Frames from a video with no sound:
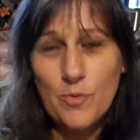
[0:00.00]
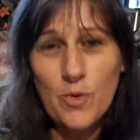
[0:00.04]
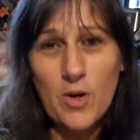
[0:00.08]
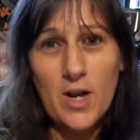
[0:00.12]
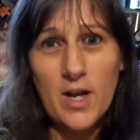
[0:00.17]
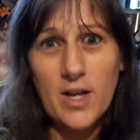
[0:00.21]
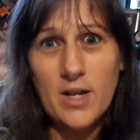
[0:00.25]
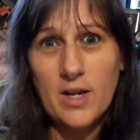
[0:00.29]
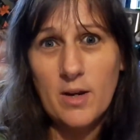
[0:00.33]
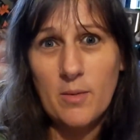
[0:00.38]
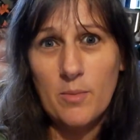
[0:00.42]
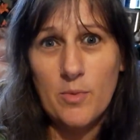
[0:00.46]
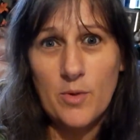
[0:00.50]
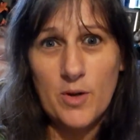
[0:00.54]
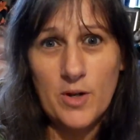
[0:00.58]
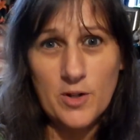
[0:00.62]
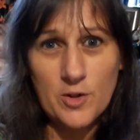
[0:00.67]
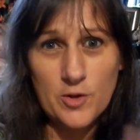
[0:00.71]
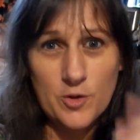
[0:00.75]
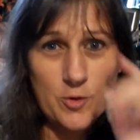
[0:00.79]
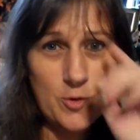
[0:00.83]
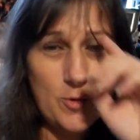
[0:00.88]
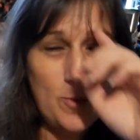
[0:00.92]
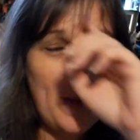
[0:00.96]
run a
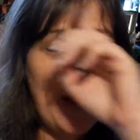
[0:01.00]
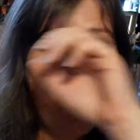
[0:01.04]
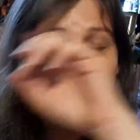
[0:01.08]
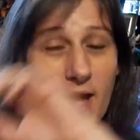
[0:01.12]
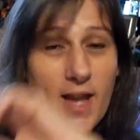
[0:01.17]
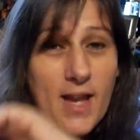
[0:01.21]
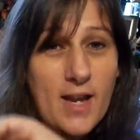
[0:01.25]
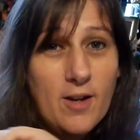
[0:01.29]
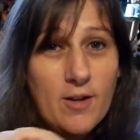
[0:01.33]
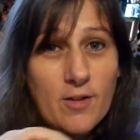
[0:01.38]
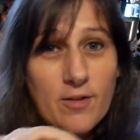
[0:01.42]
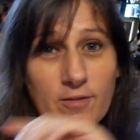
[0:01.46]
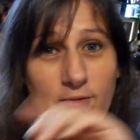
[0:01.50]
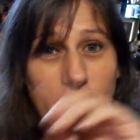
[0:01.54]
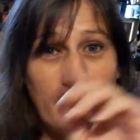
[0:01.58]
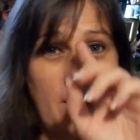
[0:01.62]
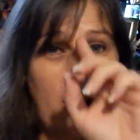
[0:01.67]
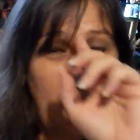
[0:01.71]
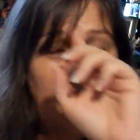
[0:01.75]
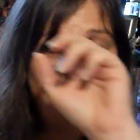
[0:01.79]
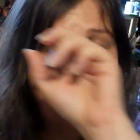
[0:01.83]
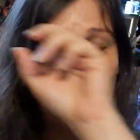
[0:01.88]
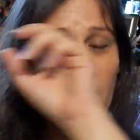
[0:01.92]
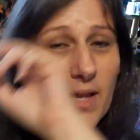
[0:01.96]
brush through my hair.
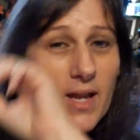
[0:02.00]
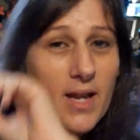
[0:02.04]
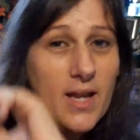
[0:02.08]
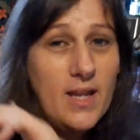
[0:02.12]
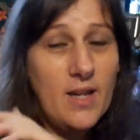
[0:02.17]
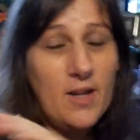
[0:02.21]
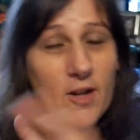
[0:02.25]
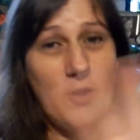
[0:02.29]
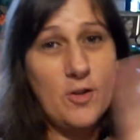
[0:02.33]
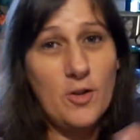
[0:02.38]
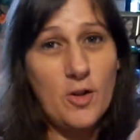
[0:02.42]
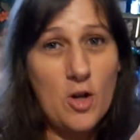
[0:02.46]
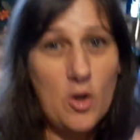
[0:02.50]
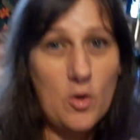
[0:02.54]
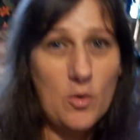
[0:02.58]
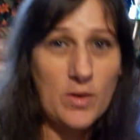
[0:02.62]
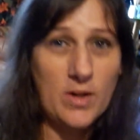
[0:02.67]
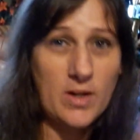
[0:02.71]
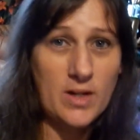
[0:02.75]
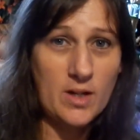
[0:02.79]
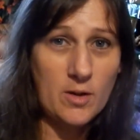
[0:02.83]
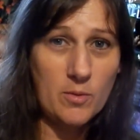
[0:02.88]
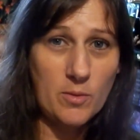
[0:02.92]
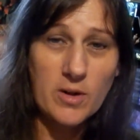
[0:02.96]
Not planning on
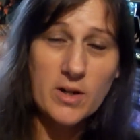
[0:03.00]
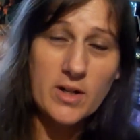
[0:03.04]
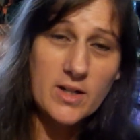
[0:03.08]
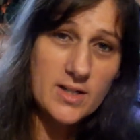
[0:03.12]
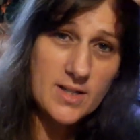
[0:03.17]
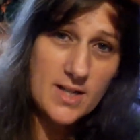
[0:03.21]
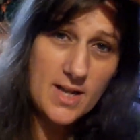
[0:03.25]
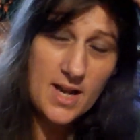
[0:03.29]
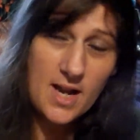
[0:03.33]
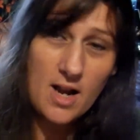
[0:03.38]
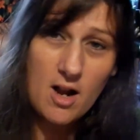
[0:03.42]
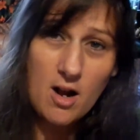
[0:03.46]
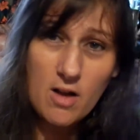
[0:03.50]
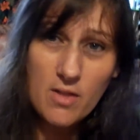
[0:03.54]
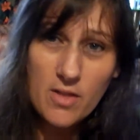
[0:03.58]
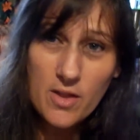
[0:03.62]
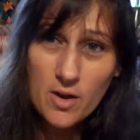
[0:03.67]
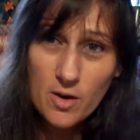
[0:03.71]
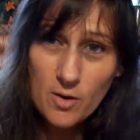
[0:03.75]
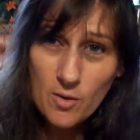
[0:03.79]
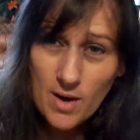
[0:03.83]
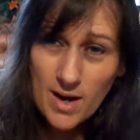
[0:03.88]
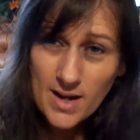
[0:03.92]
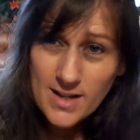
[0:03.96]
going anywhere today.
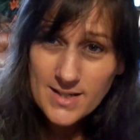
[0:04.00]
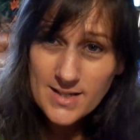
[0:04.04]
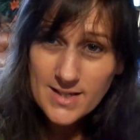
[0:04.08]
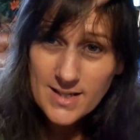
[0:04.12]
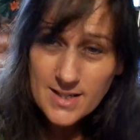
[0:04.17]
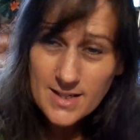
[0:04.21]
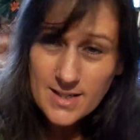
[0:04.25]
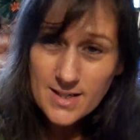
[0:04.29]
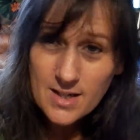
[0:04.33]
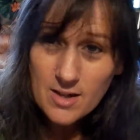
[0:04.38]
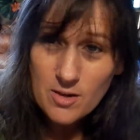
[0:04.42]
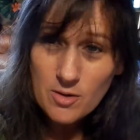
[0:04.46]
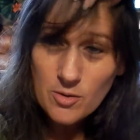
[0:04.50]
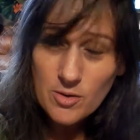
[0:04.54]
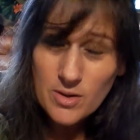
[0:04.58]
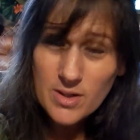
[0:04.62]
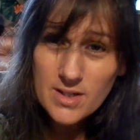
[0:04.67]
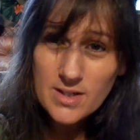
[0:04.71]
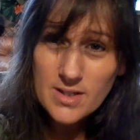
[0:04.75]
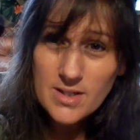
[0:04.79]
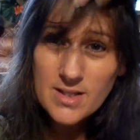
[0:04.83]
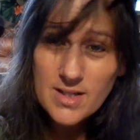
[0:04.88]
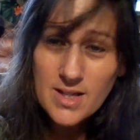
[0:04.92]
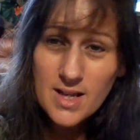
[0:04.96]
Although I did
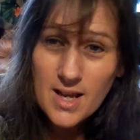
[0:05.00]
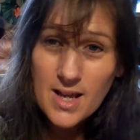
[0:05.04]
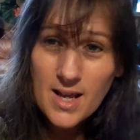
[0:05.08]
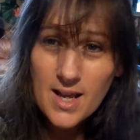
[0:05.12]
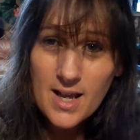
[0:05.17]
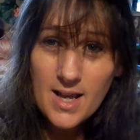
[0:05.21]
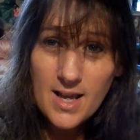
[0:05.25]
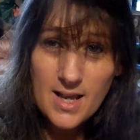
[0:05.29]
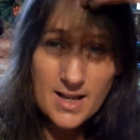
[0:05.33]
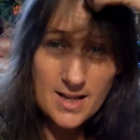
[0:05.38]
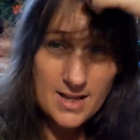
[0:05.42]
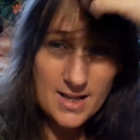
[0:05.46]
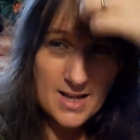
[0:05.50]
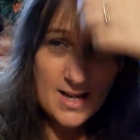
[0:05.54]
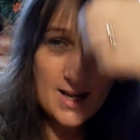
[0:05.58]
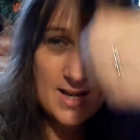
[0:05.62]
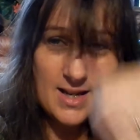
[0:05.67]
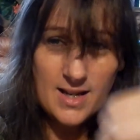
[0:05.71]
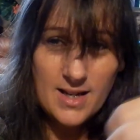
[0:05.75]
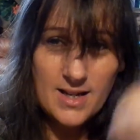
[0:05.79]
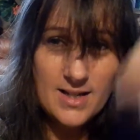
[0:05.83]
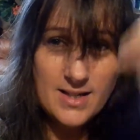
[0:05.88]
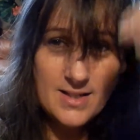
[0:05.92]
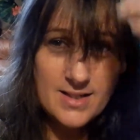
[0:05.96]
notice,
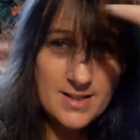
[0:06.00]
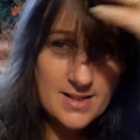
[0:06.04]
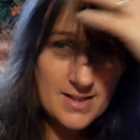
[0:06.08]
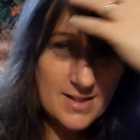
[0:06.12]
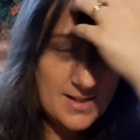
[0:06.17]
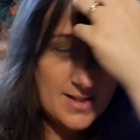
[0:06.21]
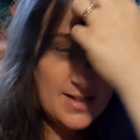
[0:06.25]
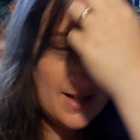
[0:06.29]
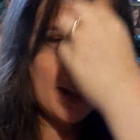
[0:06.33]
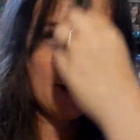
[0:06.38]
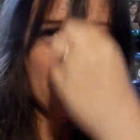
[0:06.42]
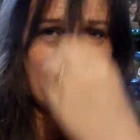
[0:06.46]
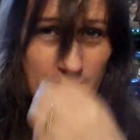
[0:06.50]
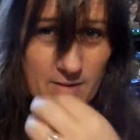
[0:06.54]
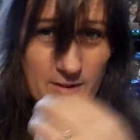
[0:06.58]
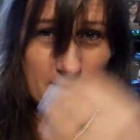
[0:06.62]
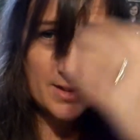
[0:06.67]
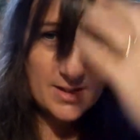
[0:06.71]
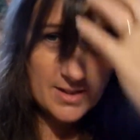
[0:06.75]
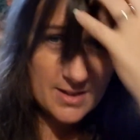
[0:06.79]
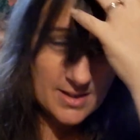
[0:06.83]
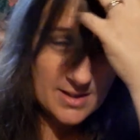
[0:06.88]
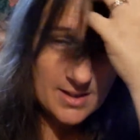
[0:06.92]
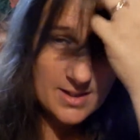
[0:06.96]
yeah, it is
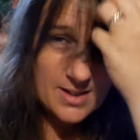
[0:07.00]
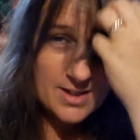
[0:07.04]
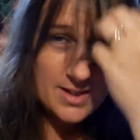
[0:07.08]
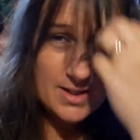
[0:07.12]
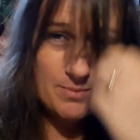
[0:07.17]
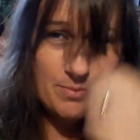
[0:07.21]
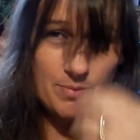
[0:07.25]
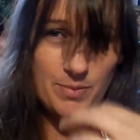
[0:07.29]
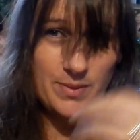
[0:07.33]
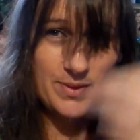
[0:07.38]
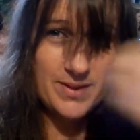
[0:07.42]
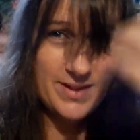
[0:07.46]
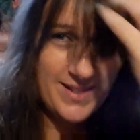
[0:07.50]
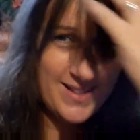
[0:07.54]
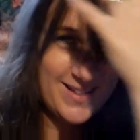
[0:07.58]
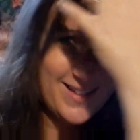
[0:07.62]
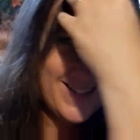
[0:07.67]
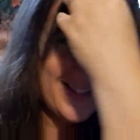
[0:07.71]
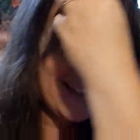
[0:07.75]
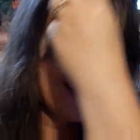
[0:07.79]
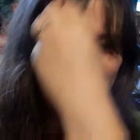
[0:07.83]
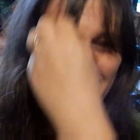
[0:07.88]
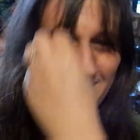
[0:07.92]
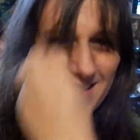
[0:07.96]
definitely
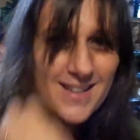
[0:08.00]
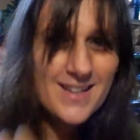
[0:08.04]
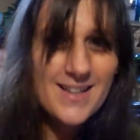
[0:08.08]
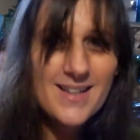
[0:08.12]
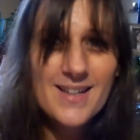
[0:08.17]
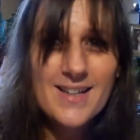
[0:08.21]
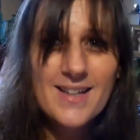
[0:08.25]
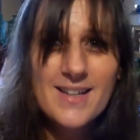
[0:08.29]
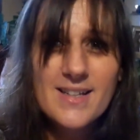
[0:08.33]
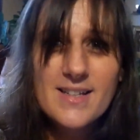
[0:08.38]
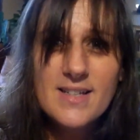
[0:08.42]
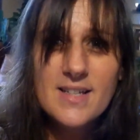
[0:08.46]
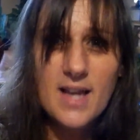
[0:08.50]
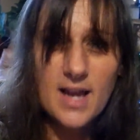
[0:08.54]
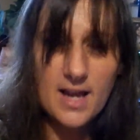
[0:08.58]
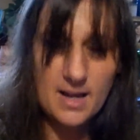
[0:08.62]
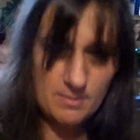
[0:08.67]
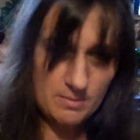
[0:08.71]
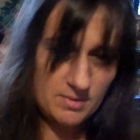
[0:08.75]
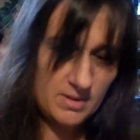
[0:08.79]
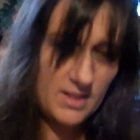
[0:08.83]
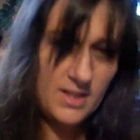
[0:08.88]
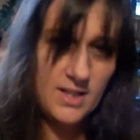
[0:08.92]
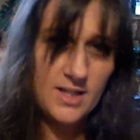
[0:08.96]

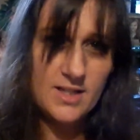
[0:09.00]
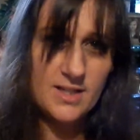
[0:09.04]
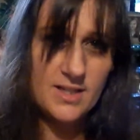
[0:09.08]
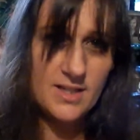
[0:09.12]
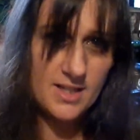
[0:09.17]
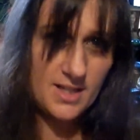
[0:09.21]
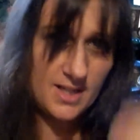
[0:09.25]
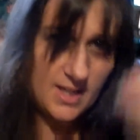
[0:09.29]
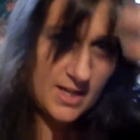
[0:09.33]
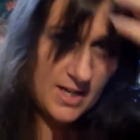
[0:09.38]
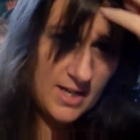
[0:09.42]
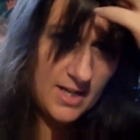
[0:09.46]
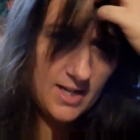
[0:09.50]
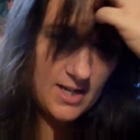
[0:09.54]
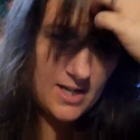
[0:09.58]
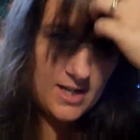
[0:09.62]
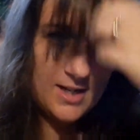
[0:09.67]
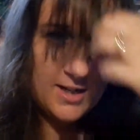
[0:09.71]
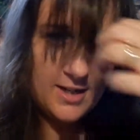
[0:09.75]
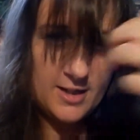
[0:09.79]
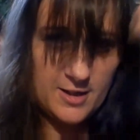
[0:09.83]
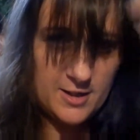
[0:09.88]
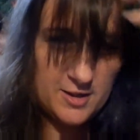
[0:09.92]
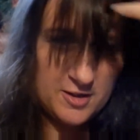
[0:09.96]
time to get
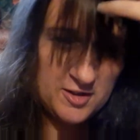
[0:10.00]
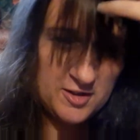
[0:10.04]
the